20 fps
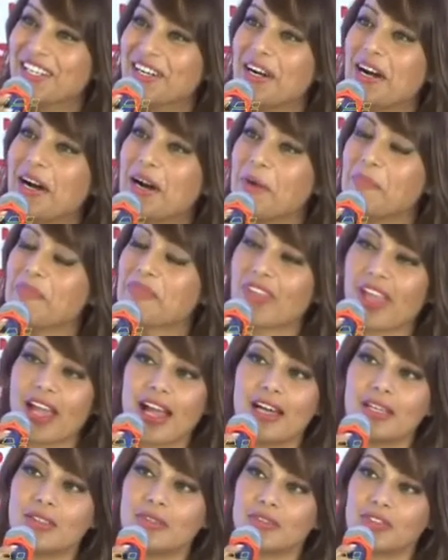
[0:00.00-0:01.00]
um,
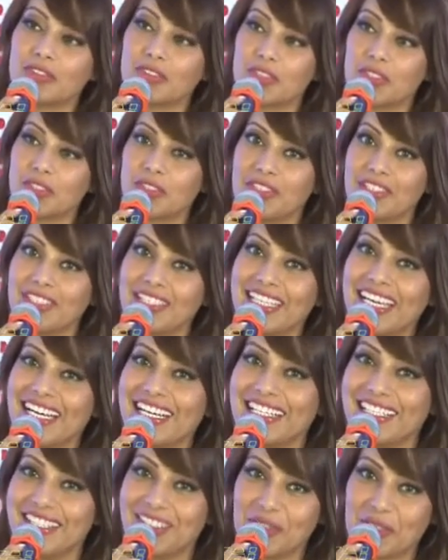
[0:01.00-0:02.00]
uh,
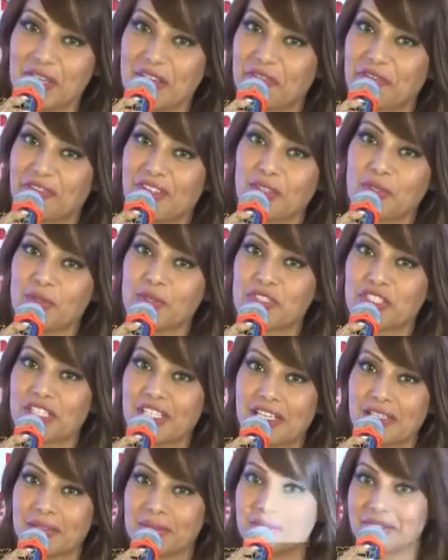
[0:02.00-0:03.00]
yeah, if
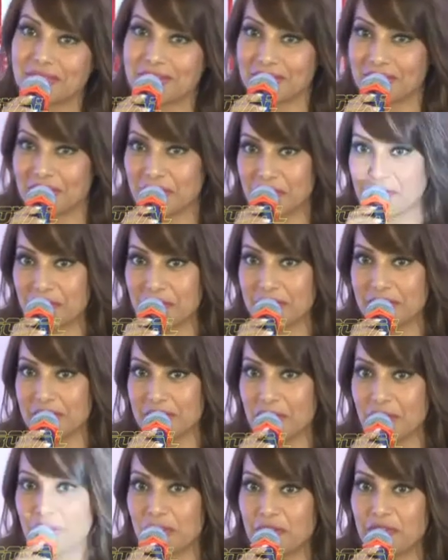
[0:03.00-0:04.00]
Tanuja,
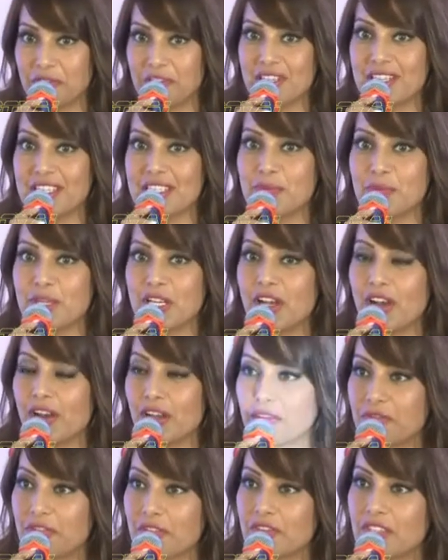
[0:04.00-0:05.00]
you know, frees me
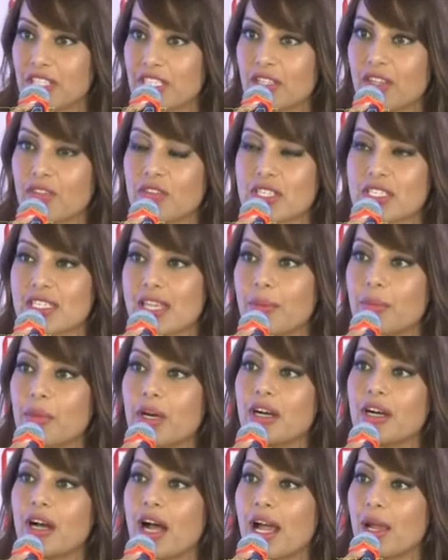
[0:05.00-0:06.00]
on 15th of
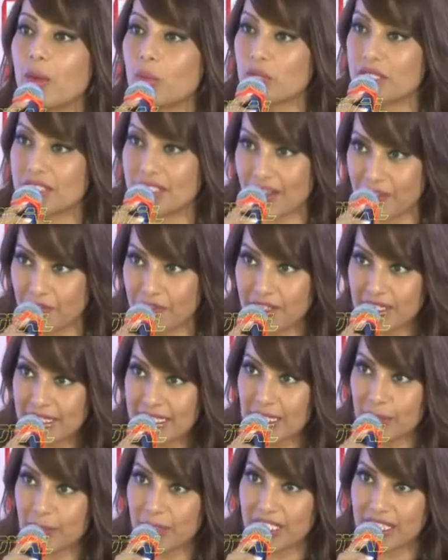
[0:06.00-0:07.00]
December, I would
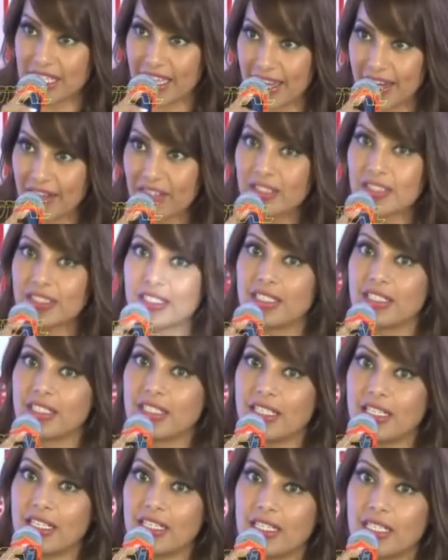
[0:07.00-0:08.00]
definitely be there.
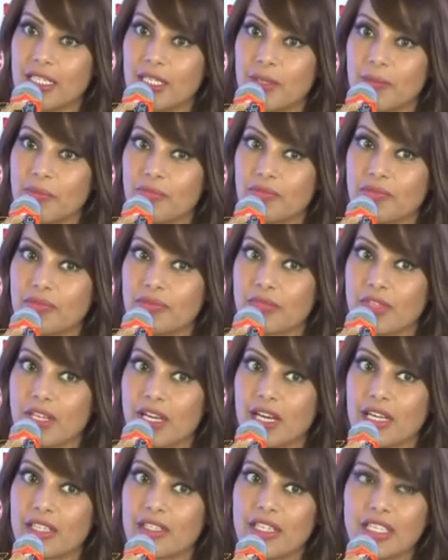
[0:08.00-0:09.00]
Um,
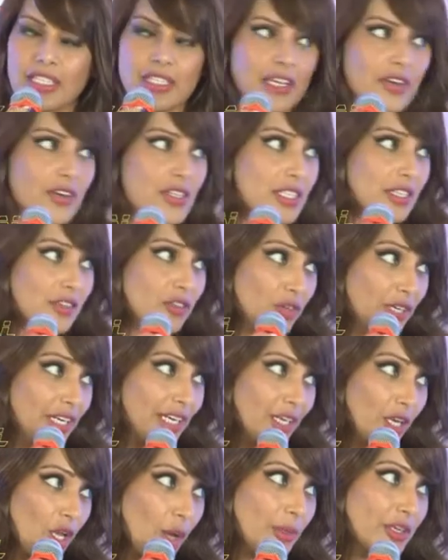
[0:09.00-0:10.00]
I think there is a three
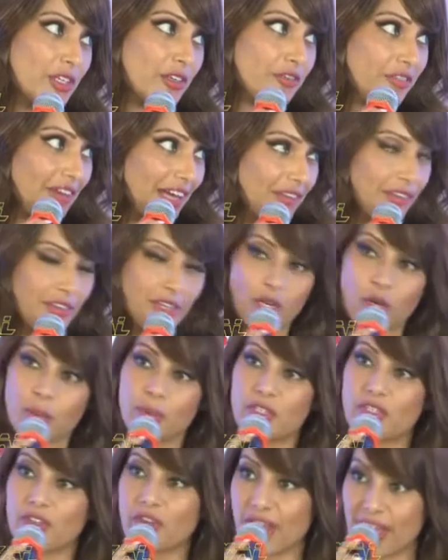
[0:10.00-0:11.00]
kilometer, five
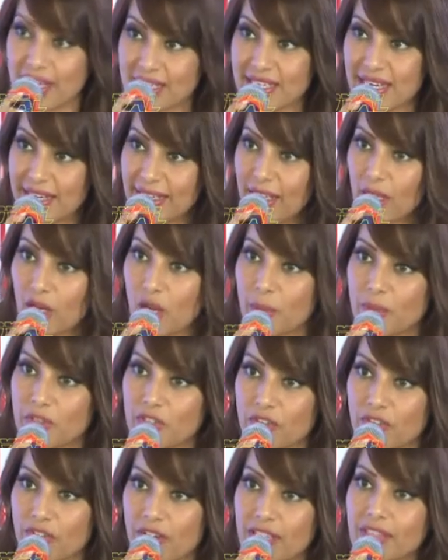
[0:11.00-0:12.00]
kilometer, and 10
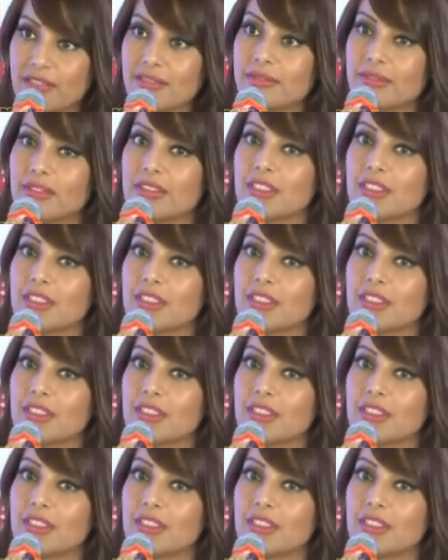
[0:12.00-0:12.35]
kilometer run.